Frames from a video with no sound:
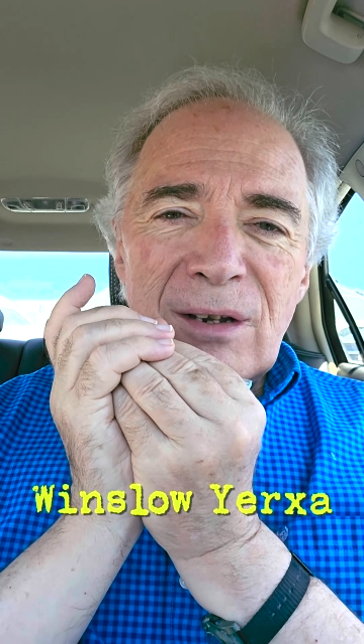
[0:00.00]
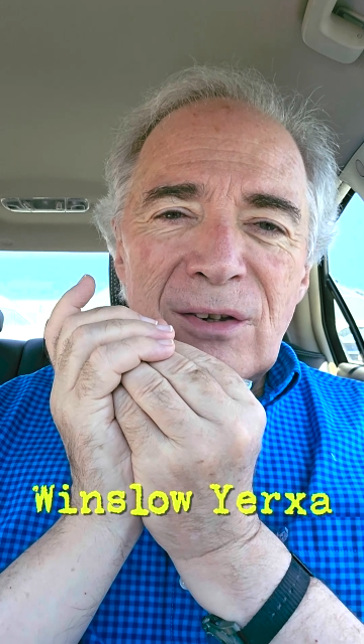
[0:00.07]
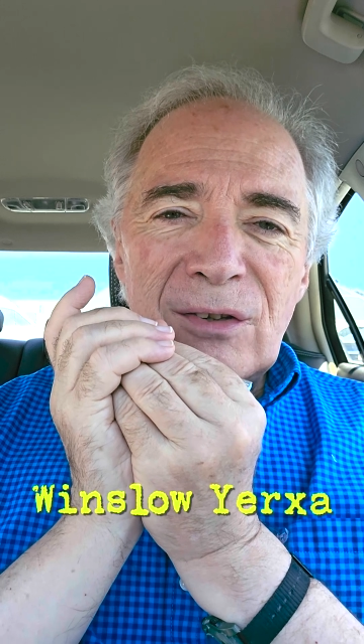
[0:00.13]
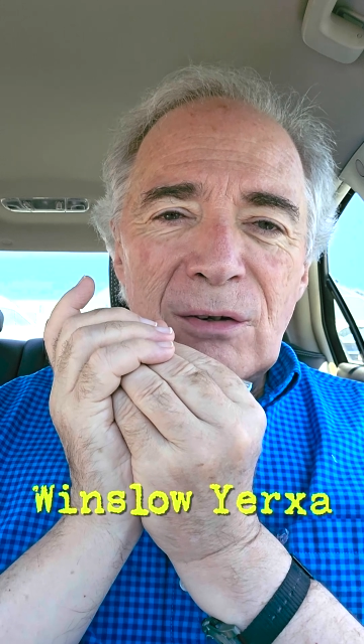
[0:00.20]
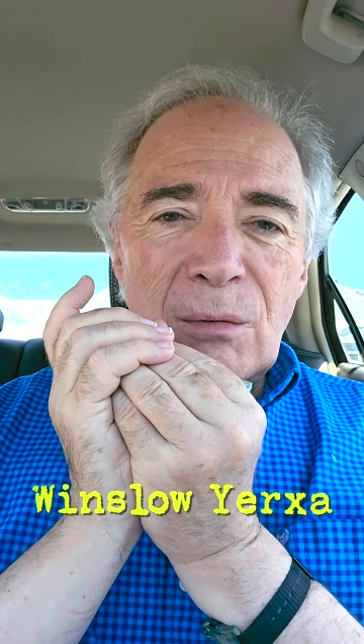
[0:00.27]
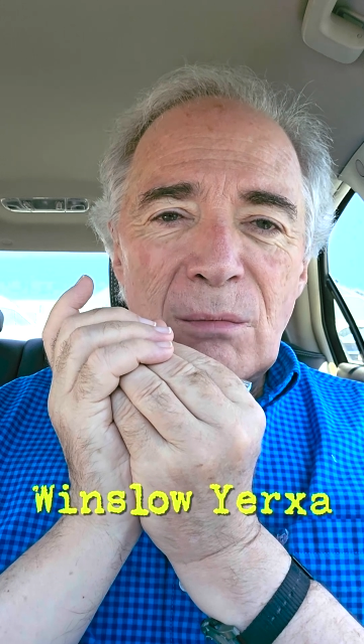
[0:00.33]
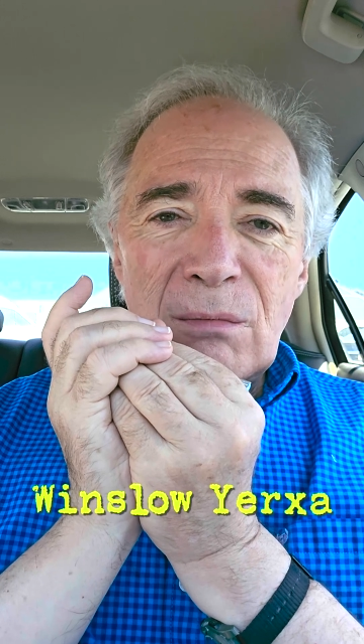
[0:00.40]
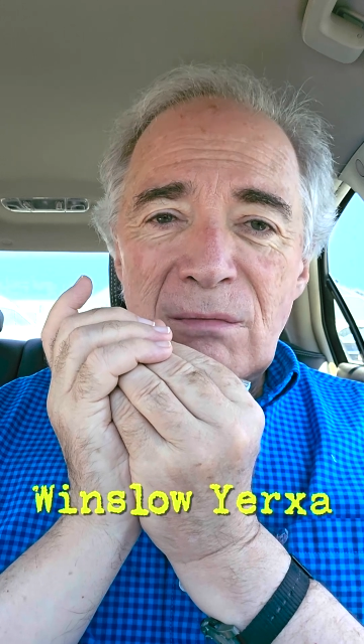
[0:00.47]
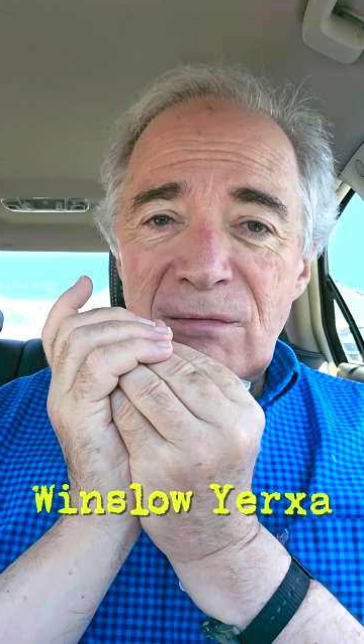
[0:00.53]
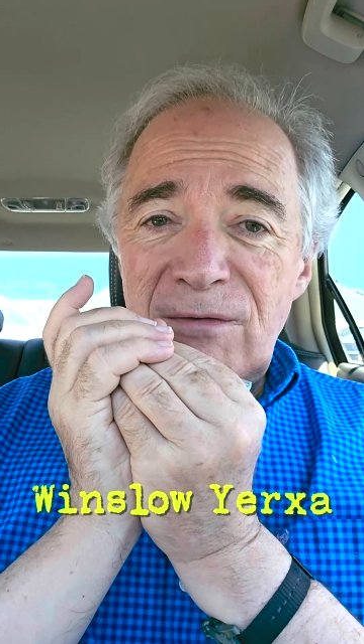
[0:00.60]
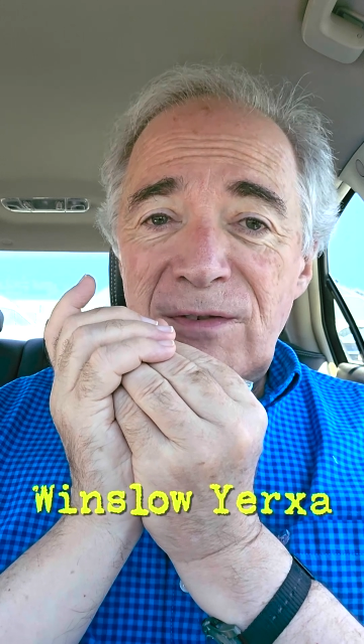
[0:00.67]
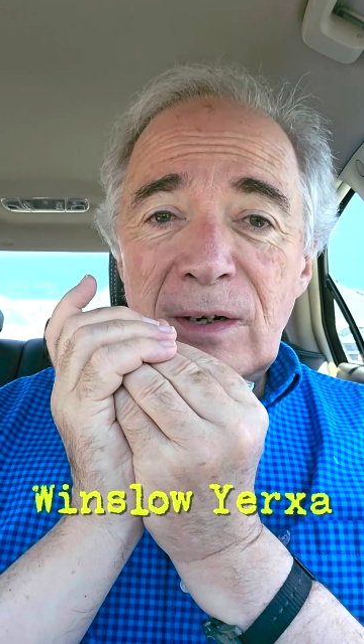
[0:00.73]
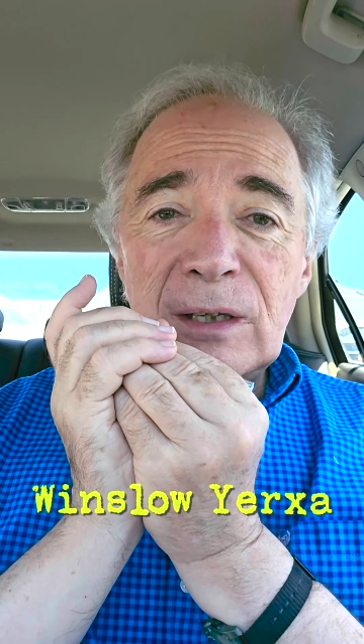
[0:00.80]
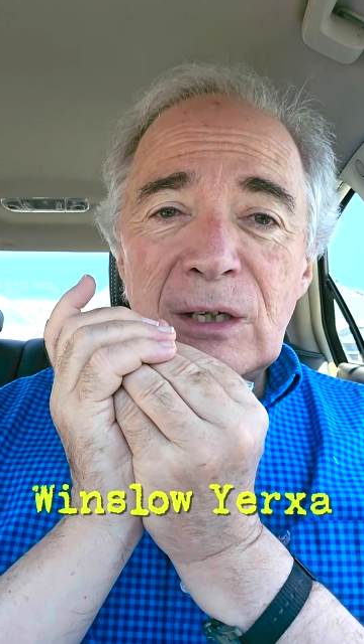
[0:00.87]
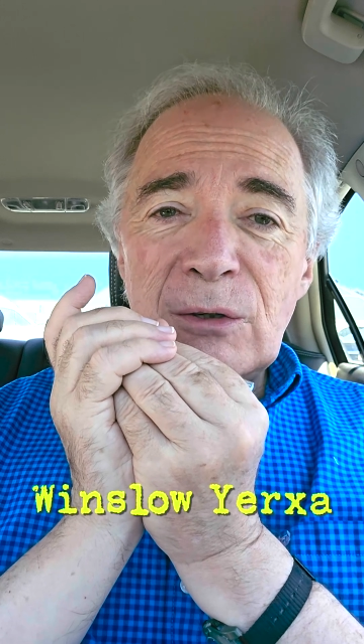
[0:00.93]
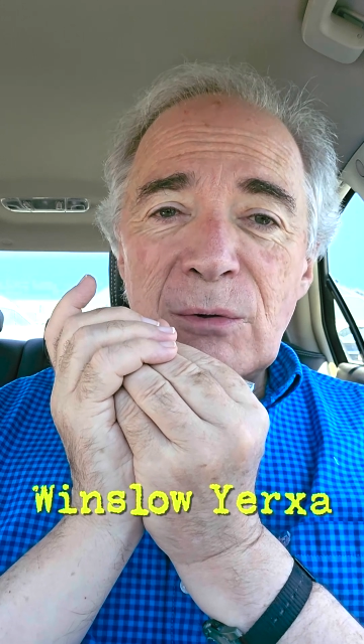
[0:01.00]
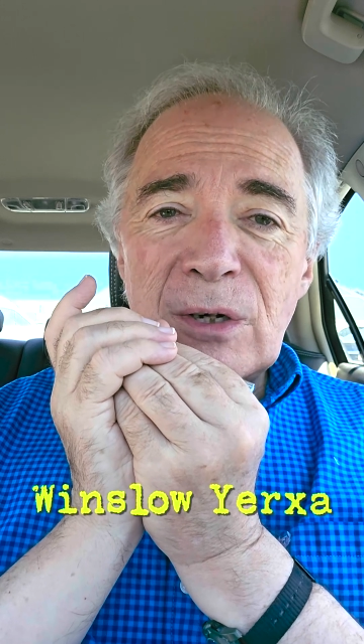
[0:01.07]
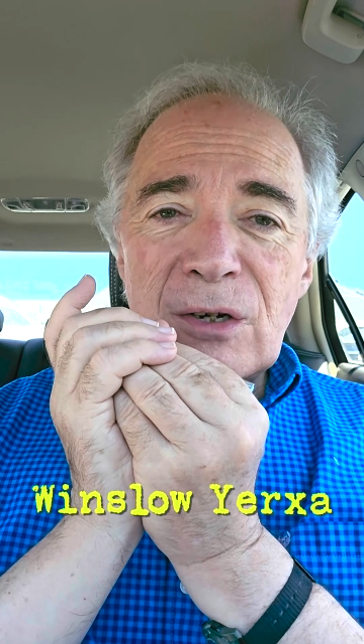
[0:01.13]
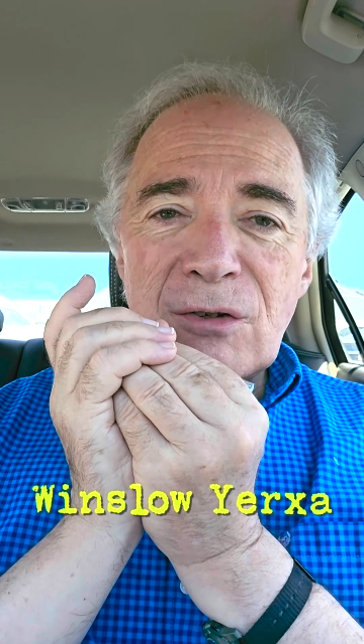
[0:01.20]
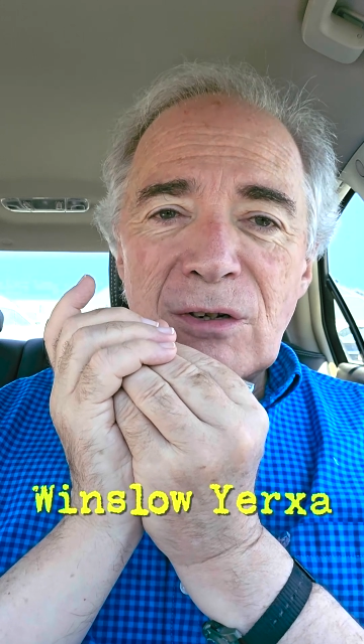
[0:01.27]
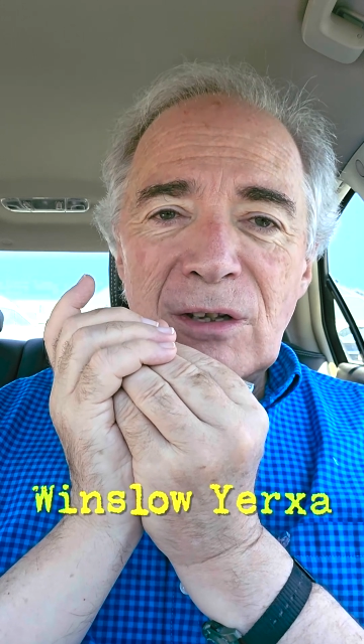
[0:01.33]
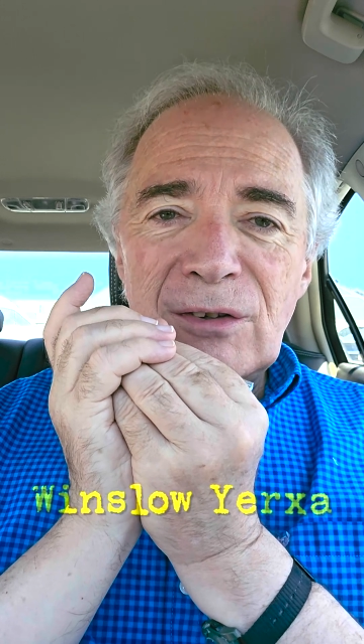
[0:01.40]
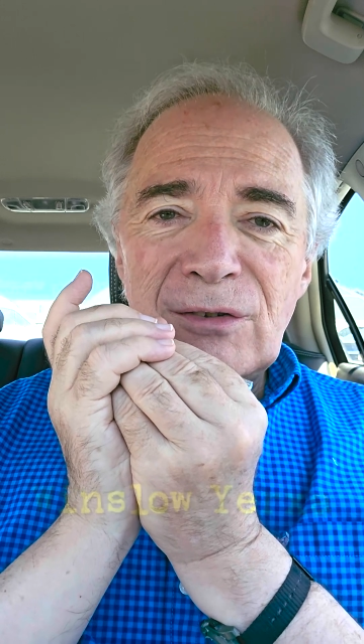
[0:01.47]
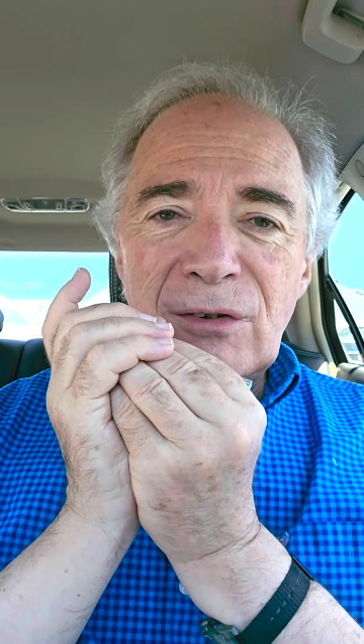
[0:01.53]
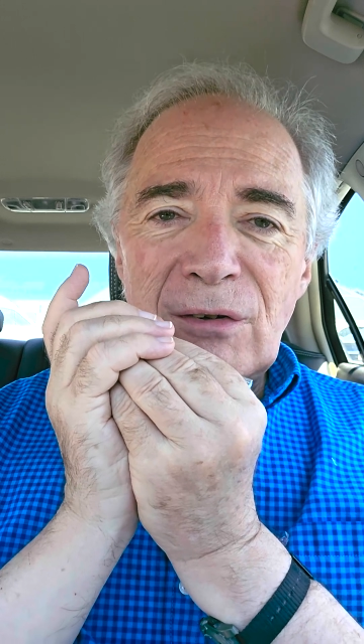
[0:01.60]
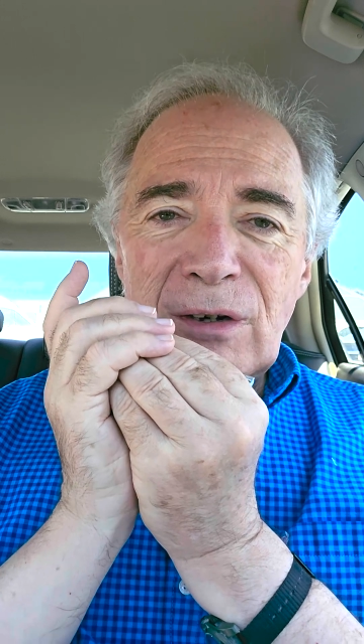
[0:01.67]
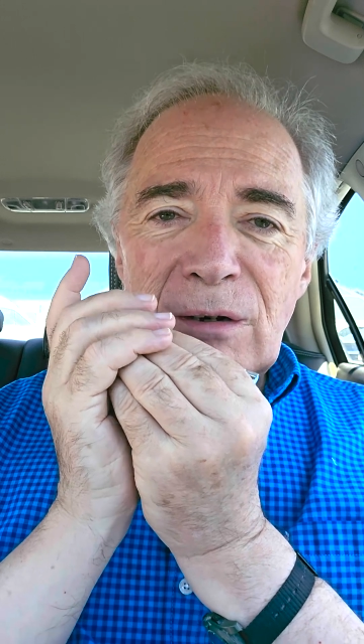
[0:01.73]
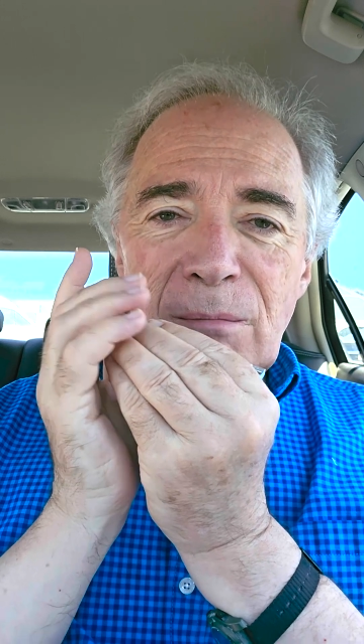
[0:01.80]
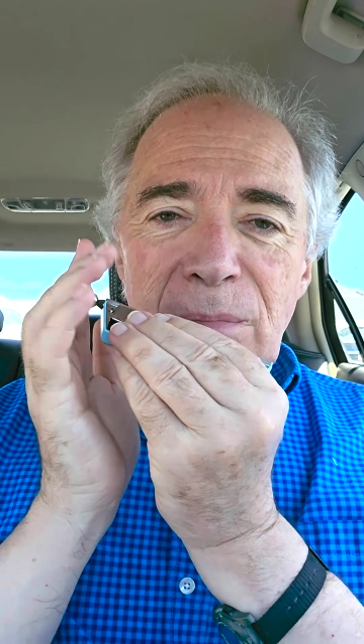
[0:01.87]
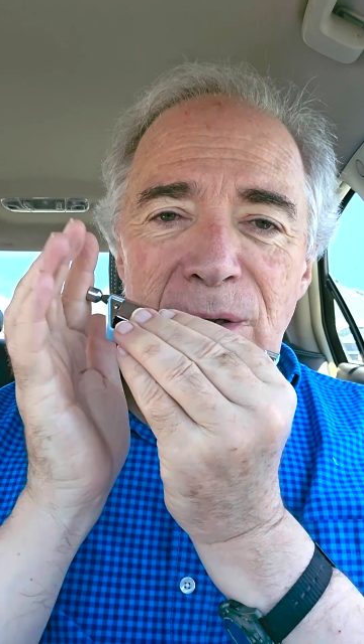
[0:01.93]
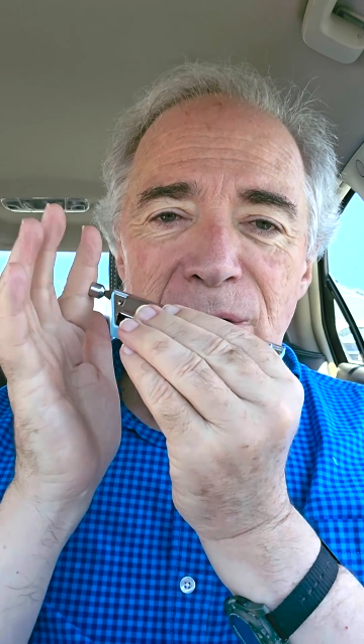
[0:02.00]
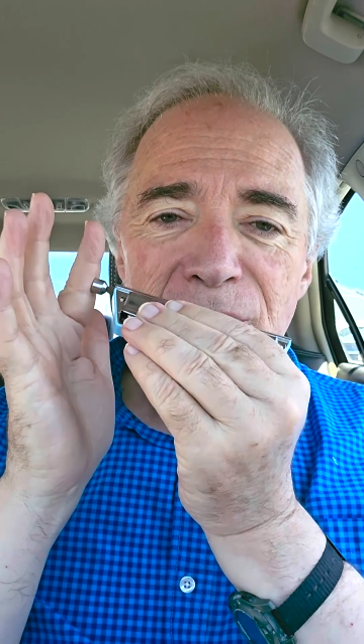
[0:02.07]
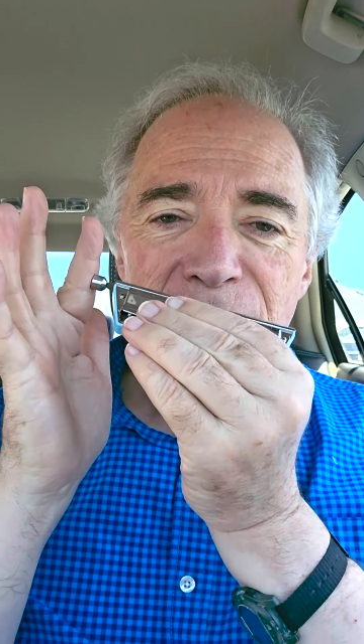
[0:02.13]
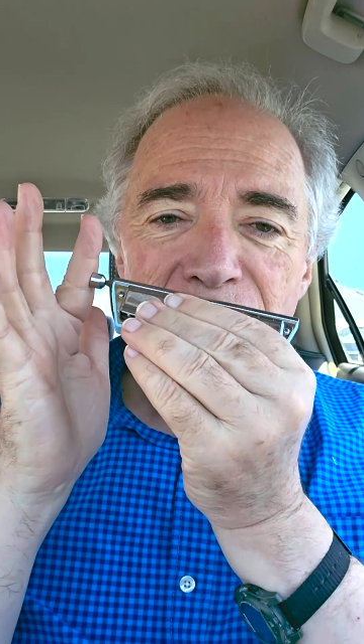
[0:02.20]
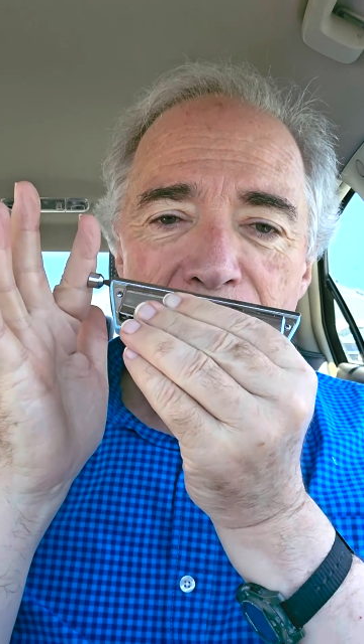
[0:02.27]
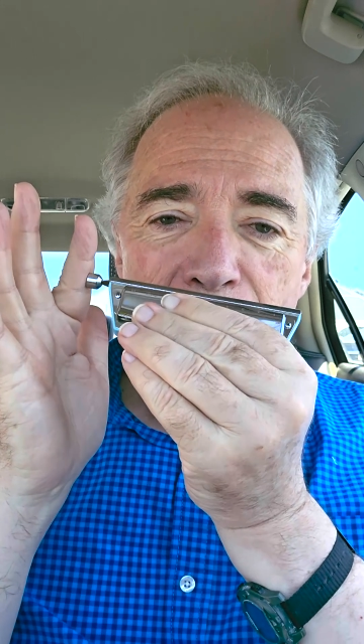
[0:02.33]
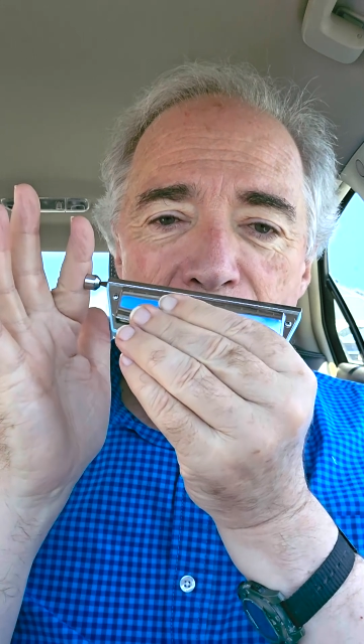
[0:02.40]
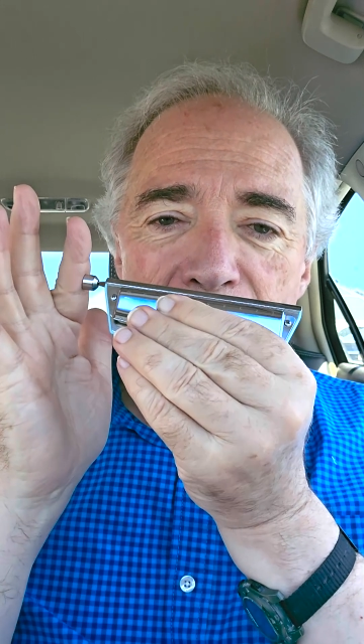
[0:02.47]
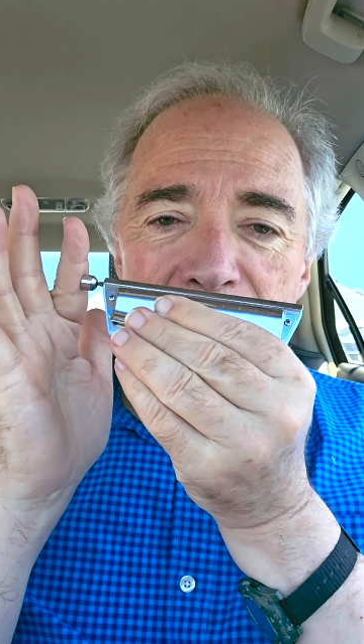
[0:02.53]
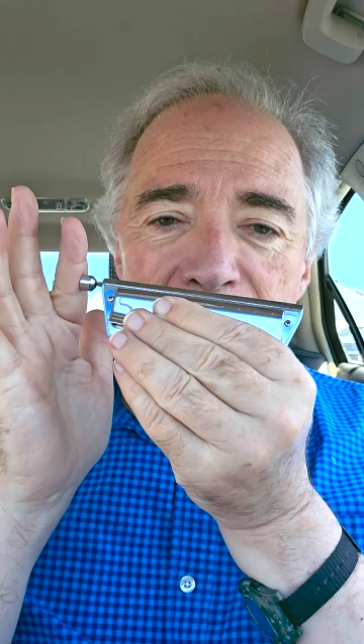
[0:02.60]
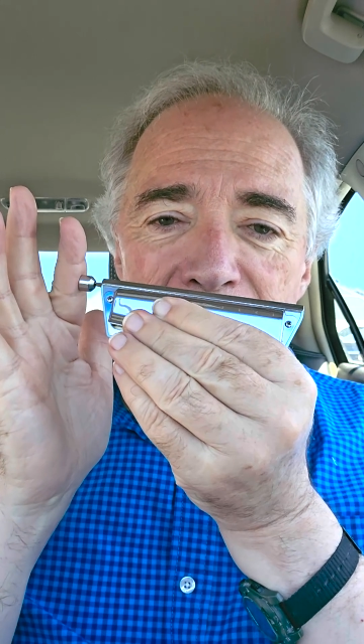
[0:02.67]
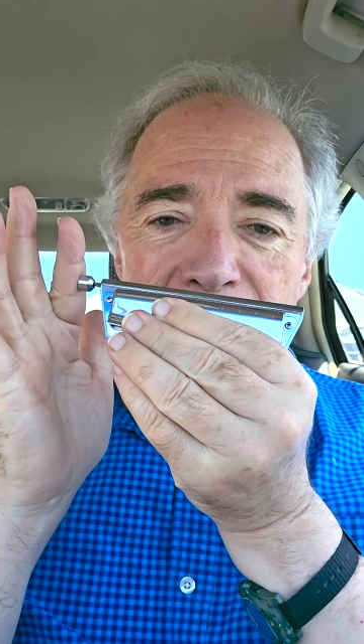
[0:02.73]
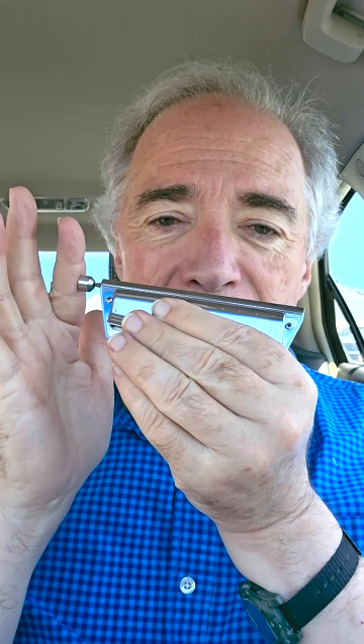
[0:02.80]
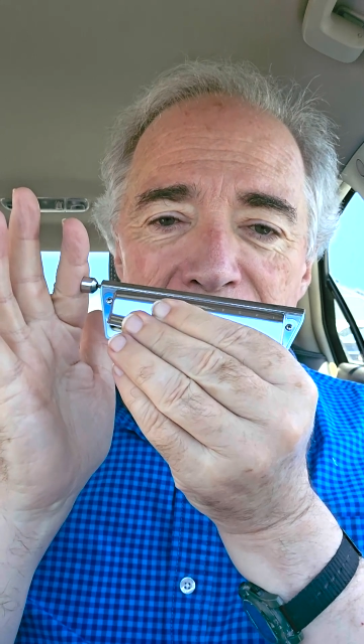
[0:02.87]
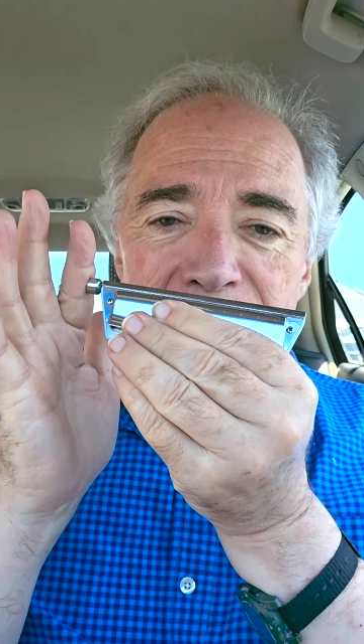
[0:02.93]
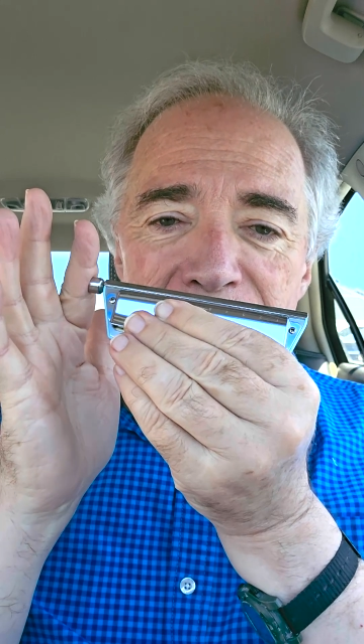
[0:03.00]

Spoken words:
some fairly traditional sounding blues harmonica